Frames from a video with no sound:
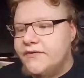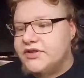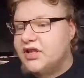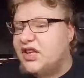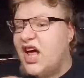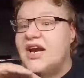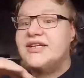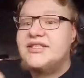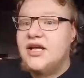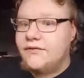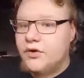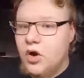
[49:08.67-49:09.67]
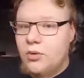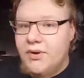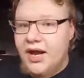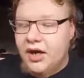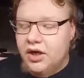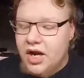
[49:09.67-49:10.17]
There's a lot of stuff growing
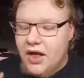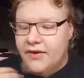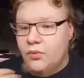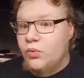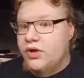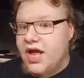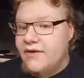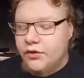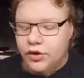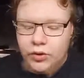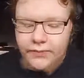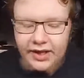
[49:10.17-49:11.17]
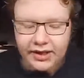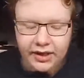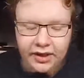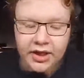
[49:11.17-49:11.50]
back here now that would never grew back here.